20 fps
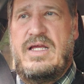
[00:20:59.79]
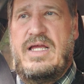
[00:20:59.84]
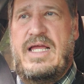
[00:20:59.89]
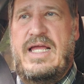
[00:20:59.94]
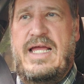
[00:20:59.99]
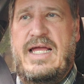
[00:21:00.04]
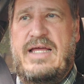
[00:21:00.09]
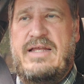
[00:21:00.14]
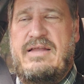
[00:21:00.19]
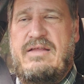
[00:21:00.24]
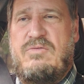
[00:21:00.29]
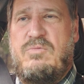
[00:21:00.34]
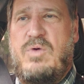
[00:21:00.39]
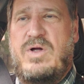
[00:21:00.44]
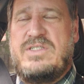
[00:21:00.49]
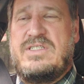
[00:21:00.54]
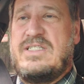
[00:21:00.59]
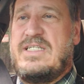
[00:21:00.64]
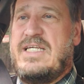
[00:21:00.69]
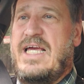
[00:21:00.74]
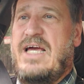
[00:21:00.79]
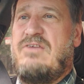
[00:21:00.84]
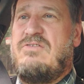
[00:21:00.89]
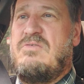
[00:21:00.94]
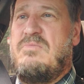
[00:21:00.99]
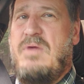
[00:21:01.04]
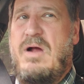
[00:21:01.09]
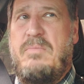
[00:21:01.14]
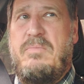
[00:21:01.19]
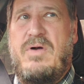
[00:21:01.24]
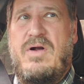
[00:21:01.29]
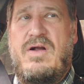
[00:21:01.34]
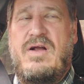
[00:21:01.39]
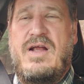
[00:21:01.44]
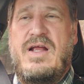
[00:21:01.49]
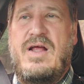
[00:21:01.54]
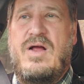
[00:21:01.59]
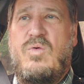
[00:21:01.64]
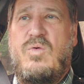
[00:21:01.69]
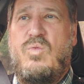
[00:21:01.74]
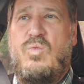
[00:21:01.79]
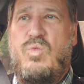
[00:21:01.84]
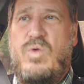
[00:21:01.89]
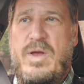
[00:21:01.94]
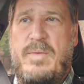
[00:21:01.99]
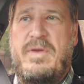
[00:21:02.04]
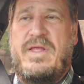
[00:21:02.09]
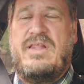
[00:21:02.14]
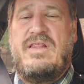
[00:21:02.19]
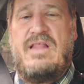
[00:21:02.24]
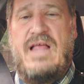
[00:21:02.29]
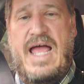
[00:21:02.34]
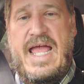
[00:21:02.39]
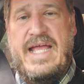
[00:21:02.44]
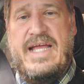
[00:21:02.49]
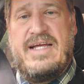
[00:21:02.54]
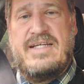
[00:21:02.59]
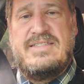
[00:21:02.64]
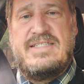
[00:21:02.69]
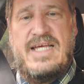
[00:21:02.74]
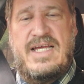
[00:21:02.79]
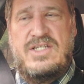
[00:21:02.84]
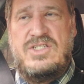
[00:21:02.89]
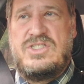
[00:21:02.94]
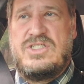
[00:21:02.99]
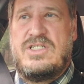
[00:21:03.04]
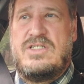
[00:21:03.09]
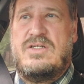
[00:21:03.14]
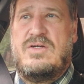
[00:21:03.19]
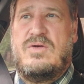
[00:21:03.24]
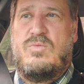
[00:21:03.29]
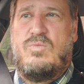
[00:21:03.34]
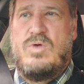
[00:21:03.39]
And once again, remember, women like attention.